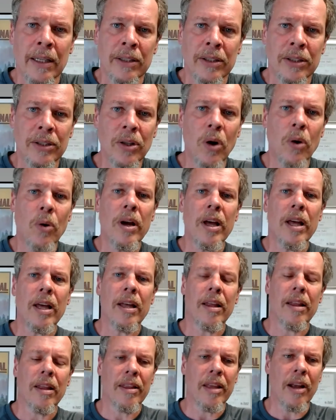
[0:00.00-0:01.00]
so
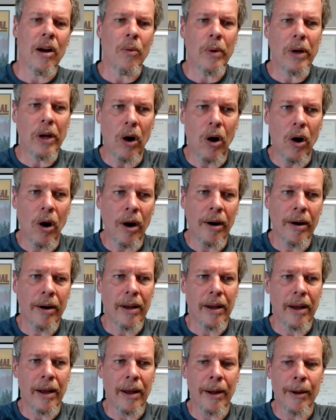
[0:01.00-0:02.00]
uh, there we are
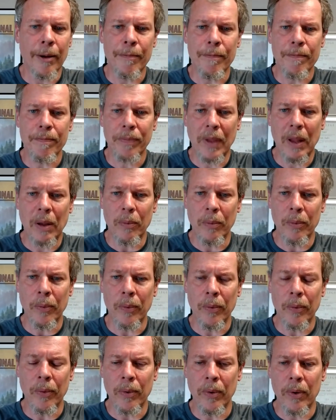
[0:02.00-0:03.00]
um,
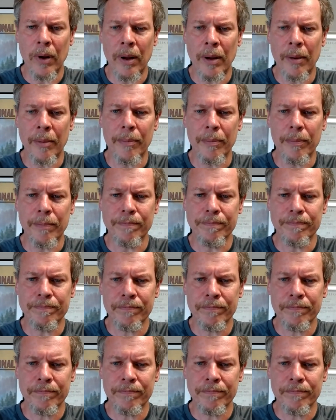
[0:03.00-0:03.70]
um,